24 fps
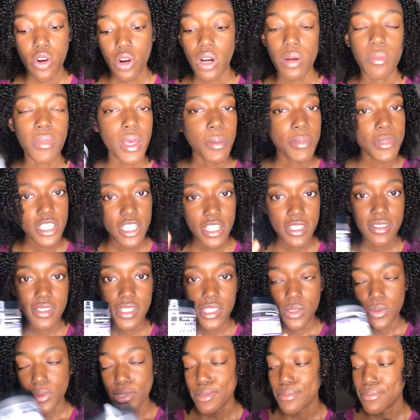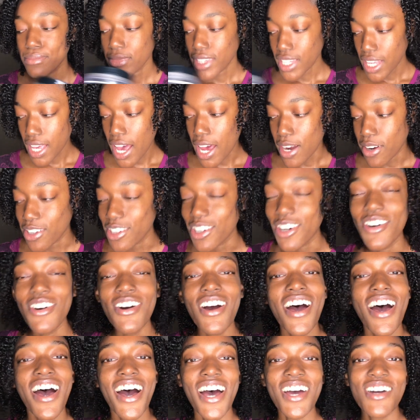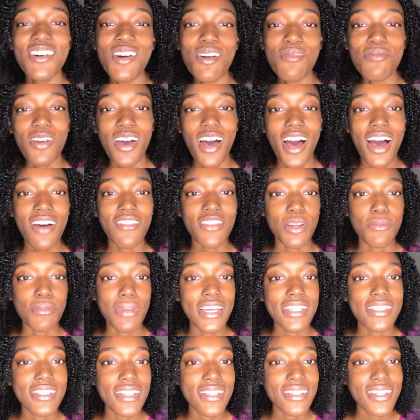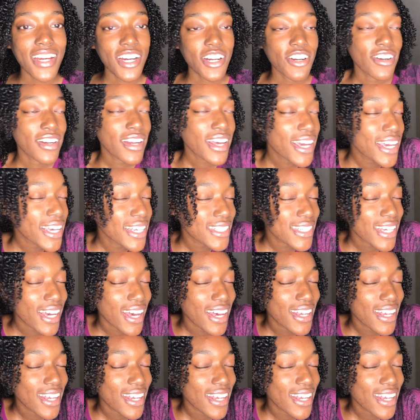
Or maybe just this one, I don't know. I hope y'all have an amazing day or night,